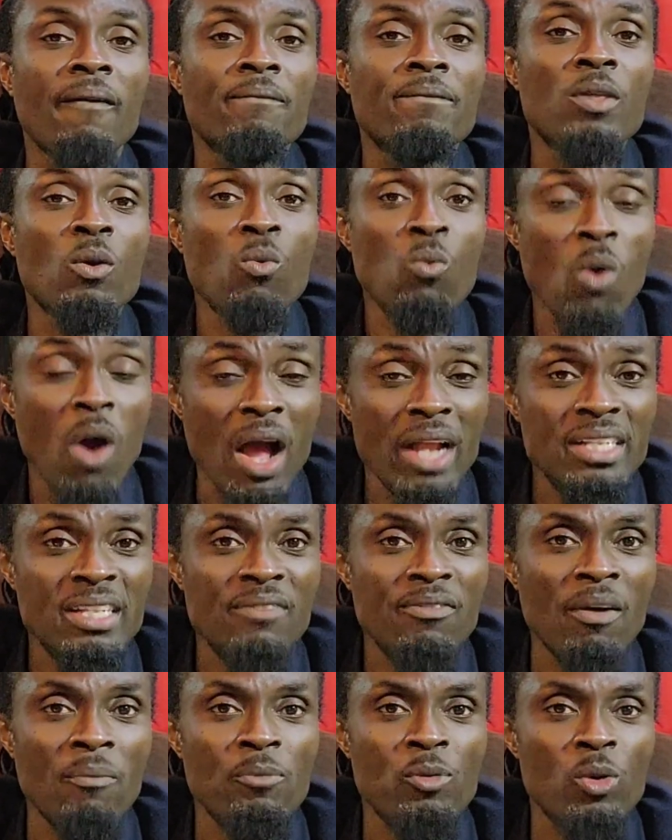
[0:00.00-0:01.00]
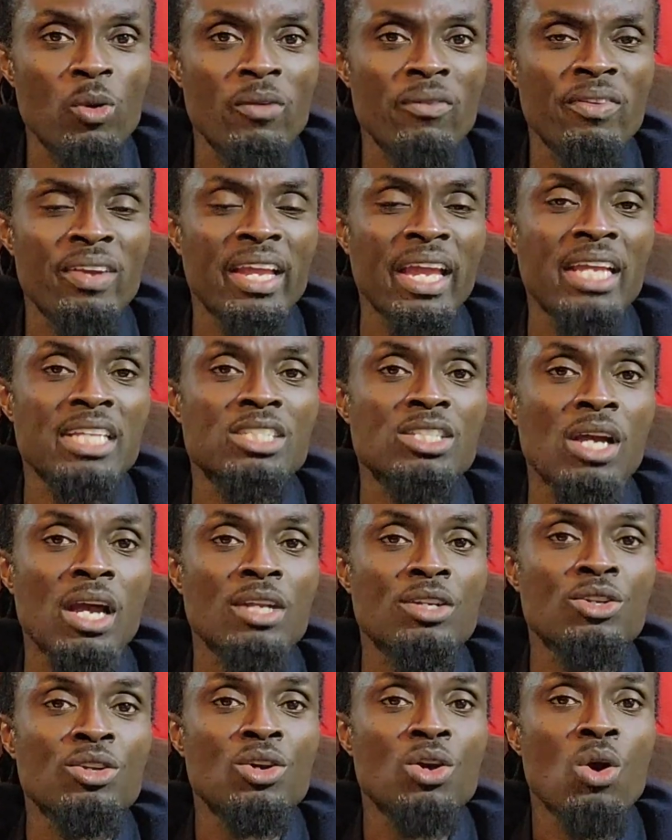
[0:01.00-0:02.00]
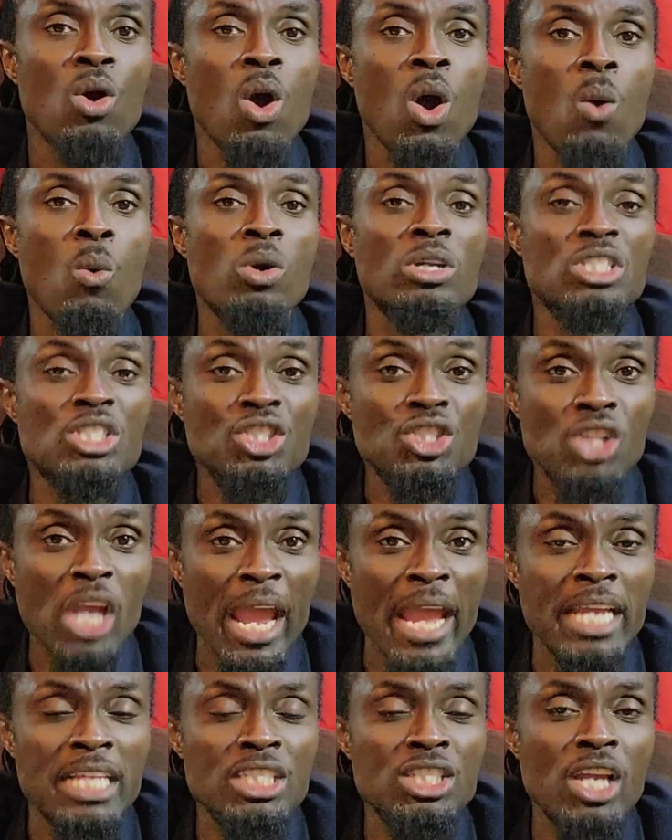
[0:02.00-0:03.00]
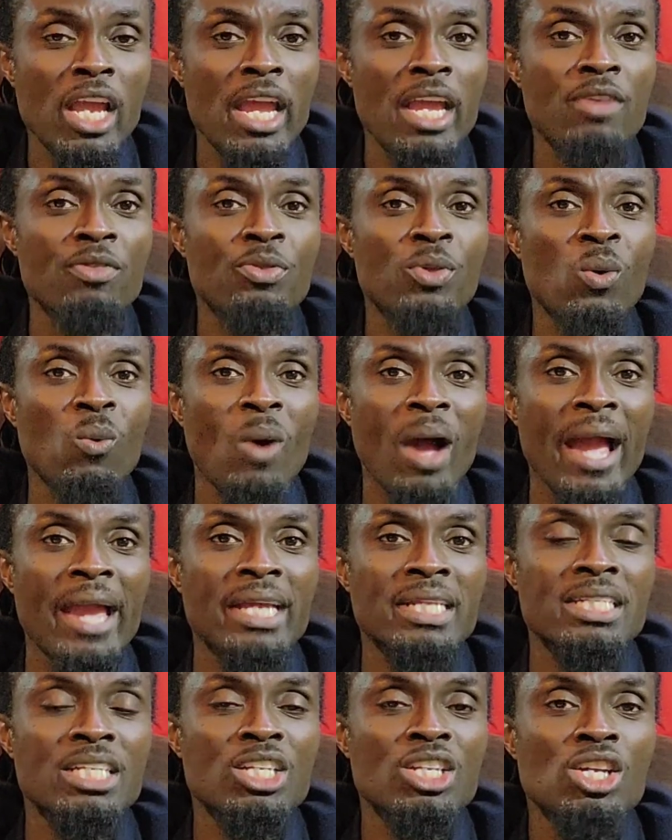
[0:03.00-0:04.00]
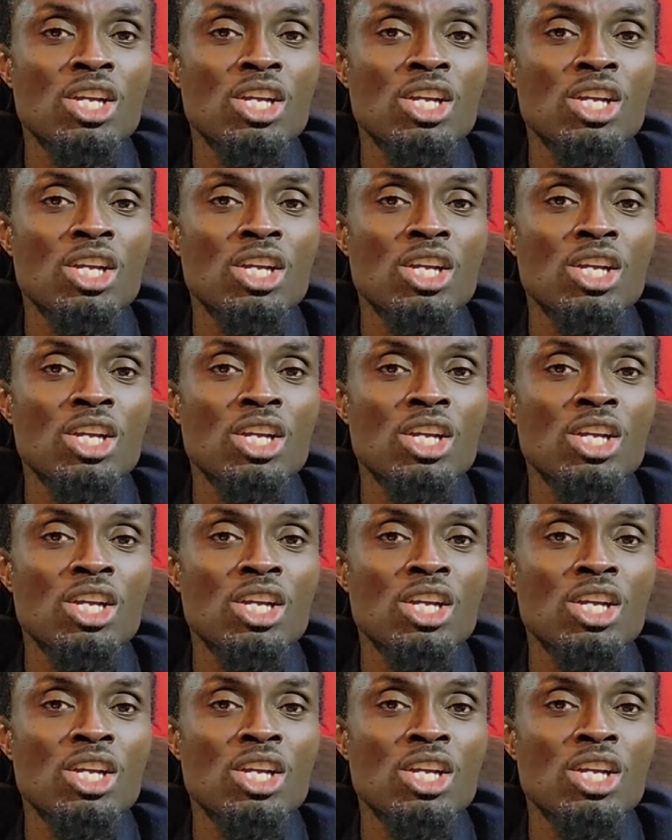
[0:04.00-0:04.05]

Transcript: the water for purification, was changed in the white,